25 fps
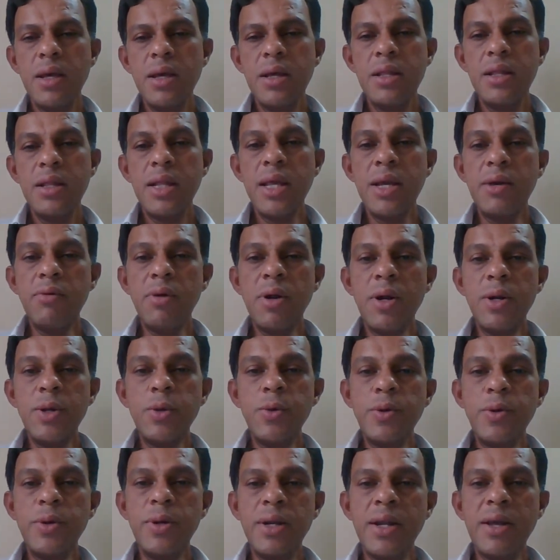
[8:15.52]
they want
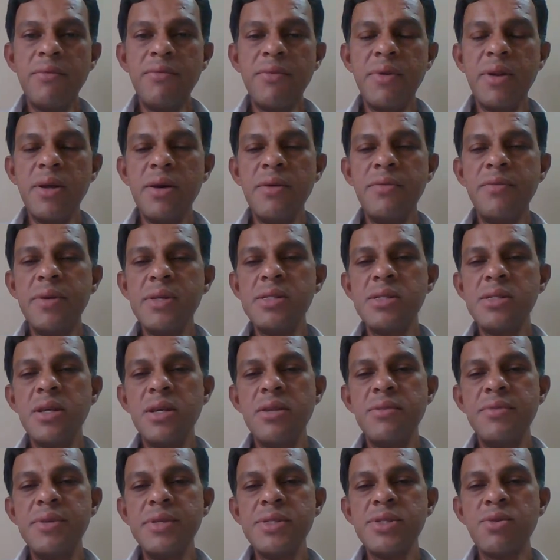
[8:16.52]
to develop a
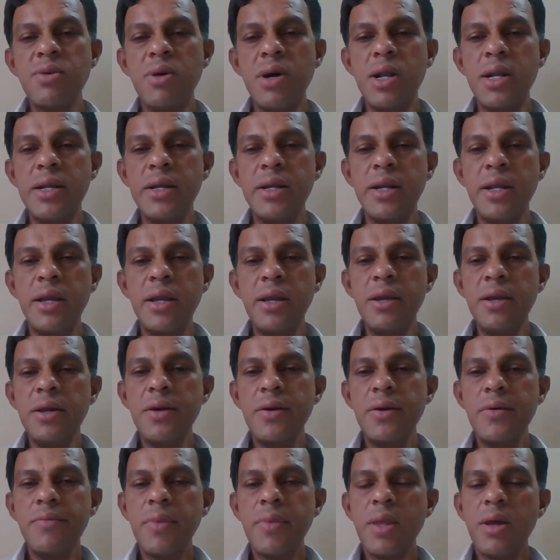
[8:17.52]
service quality
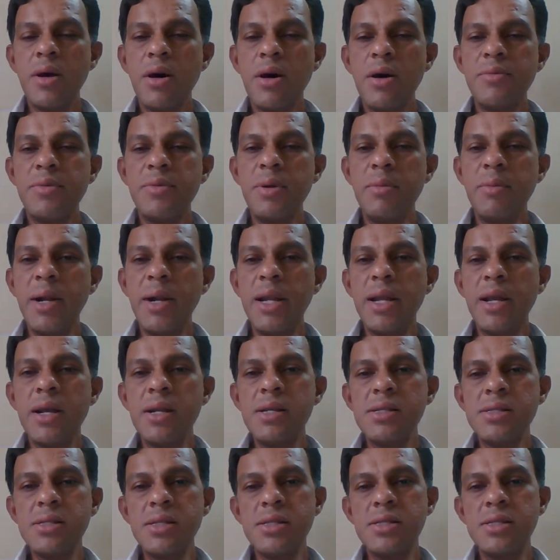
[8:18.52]
of the medical
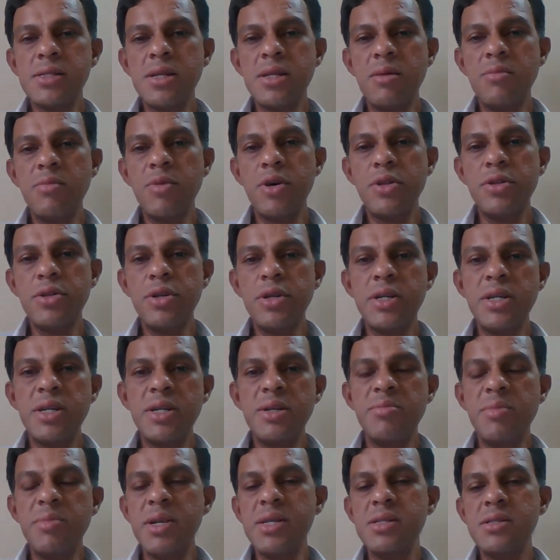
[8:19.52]
system or the
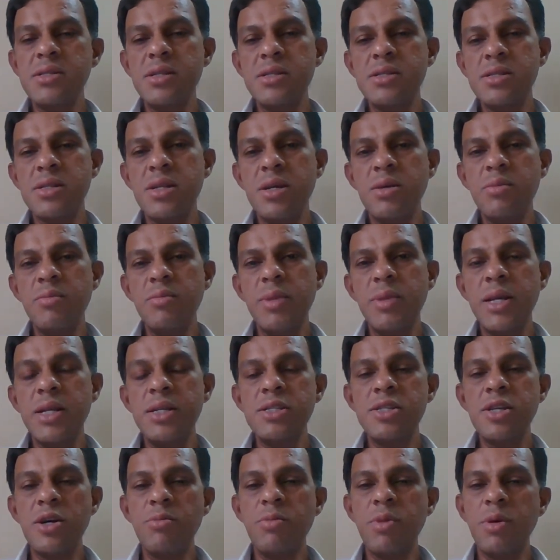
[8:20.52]
treatment system in
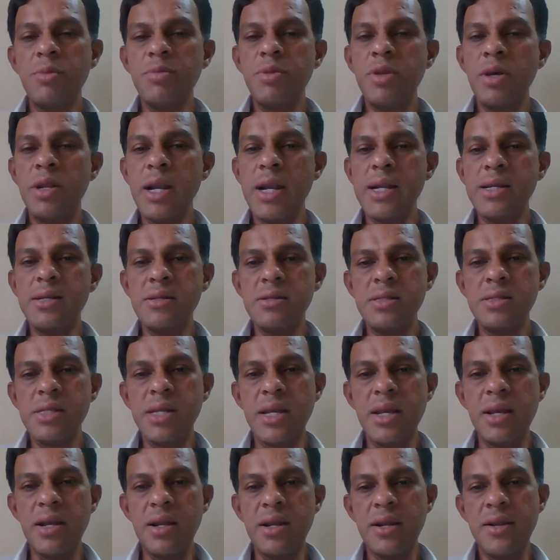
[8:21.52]
term of the Ratter
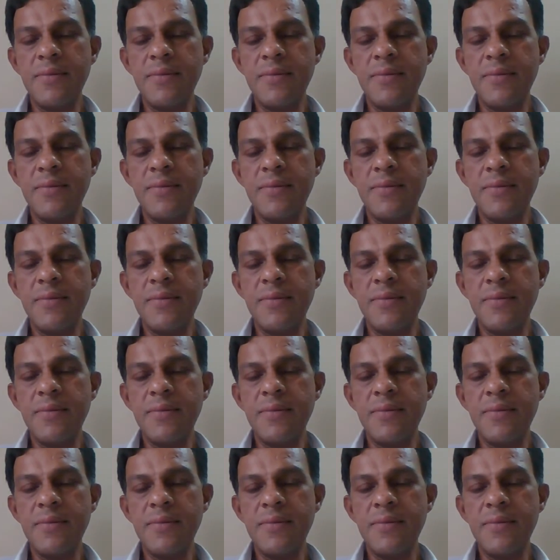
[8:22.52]
scale.